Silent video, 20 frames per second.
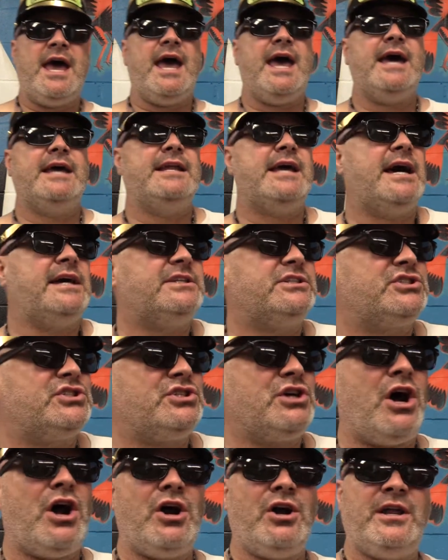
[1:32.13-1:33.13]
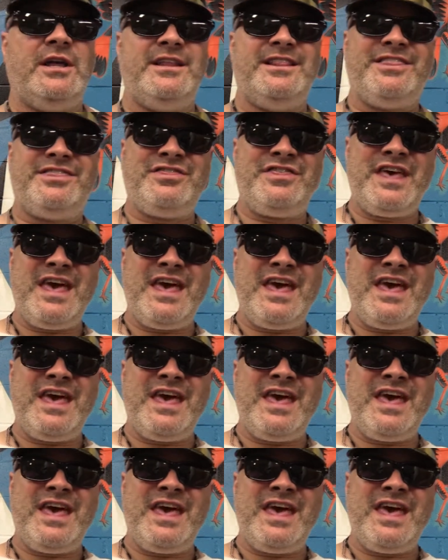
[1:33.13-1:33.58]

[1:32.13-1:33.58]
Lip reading: and I started